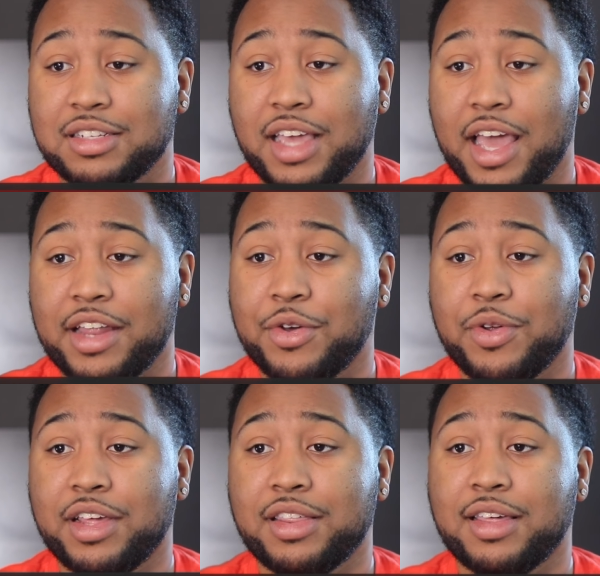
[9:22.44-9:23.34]
can't do
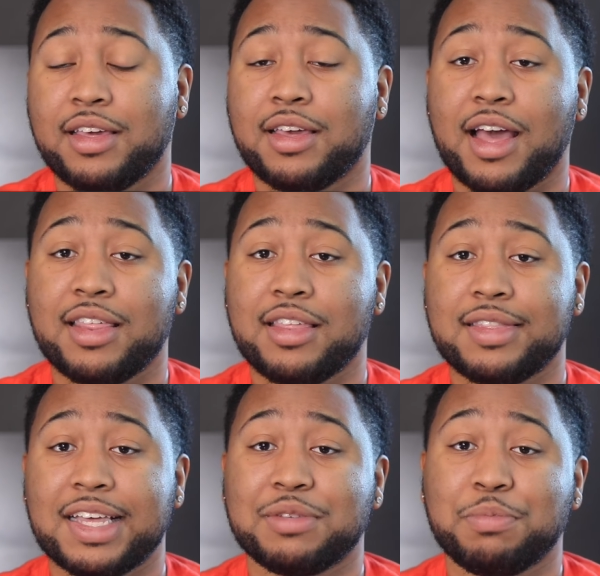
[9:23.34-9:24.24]
anything. I
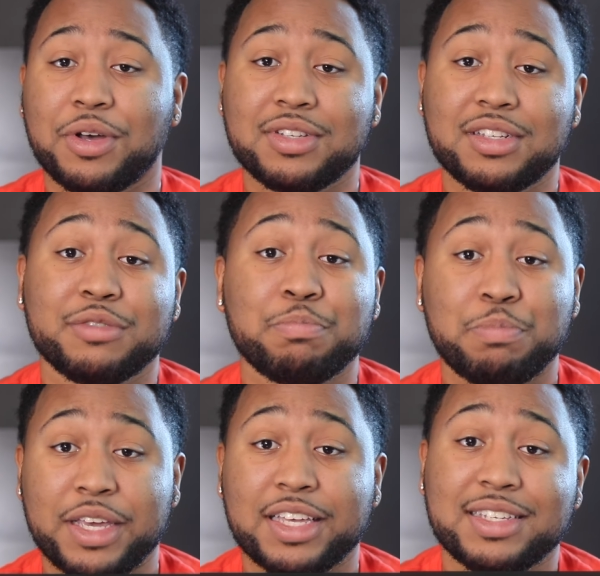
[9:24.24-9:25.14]
think that's Boston's
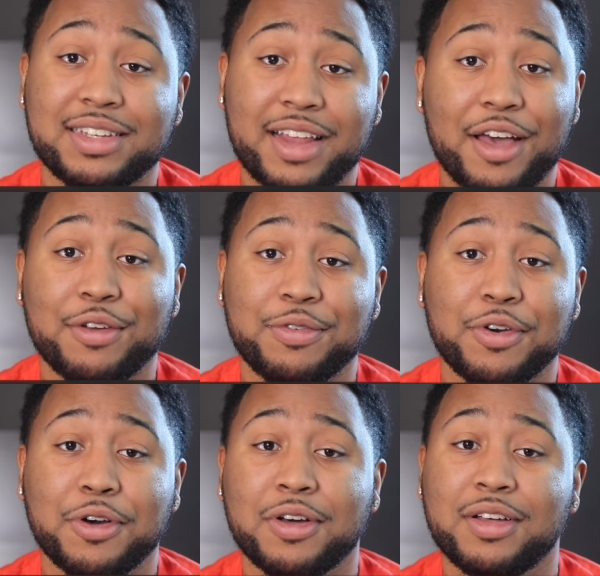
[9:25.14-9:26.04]
biggest
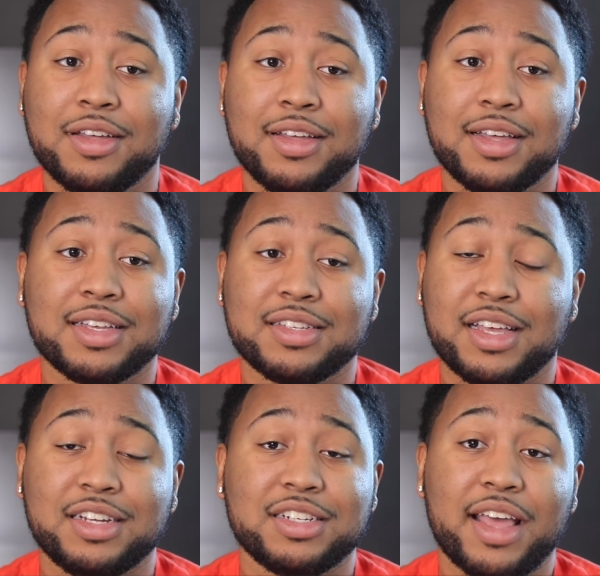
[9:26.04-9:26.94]
downfall, is
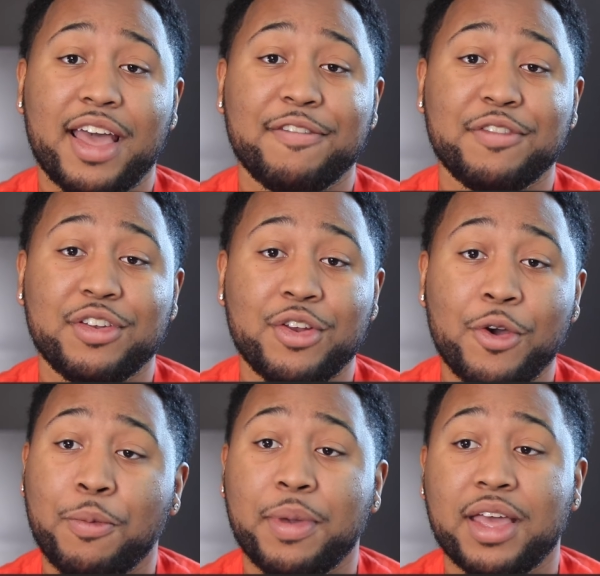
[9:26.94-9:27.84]
they just have
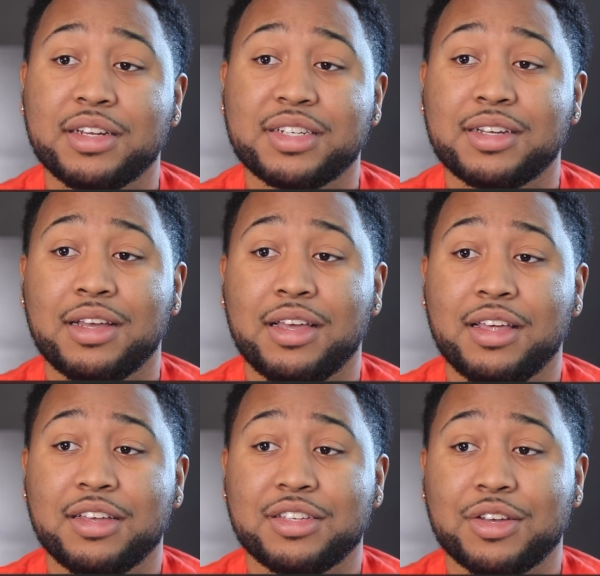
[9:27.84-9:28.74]
no bench.
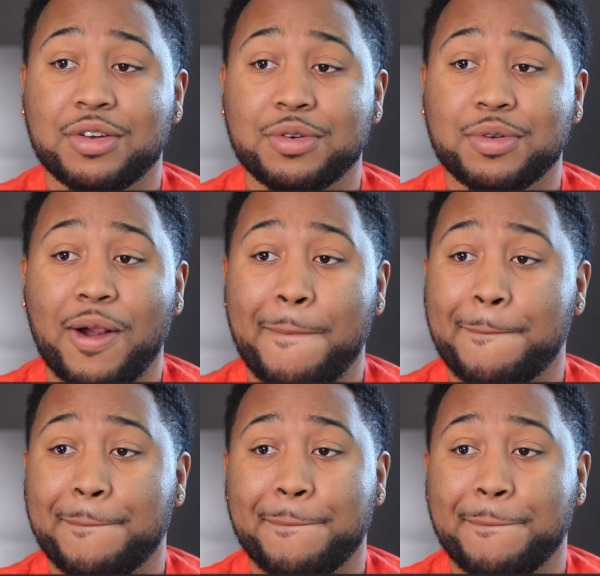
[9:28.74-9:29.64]
So
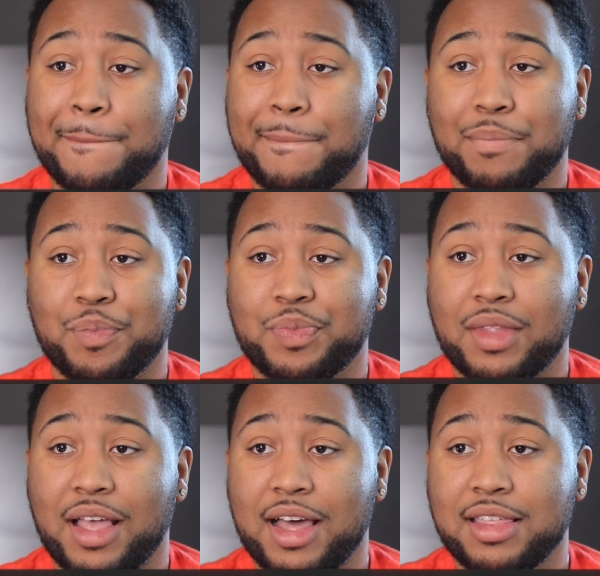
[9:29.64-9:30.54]

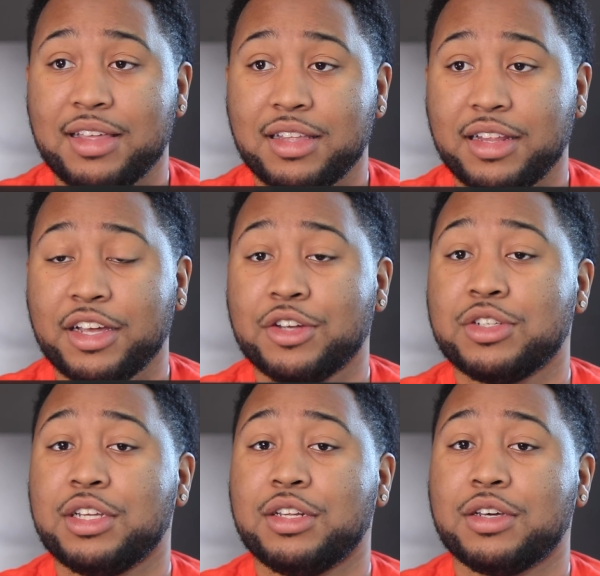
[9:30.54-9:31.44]
I think the Lakers
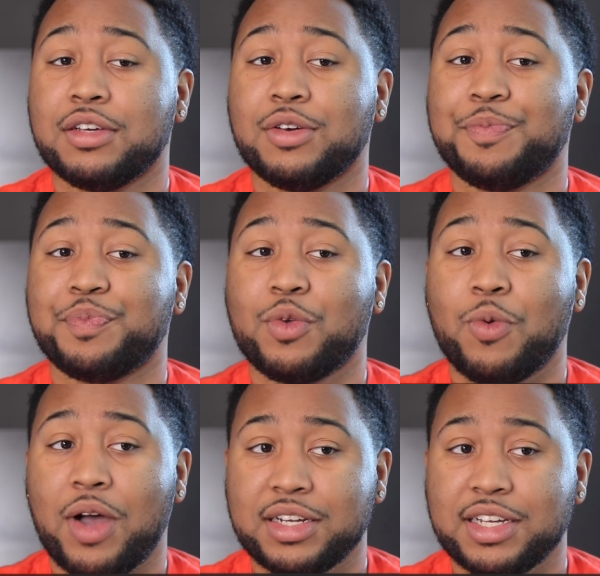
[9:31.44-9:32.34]
need to
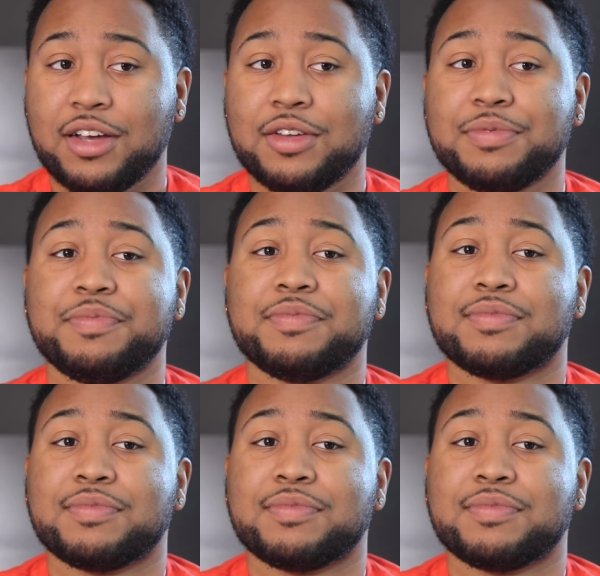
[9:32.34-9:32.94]
watch out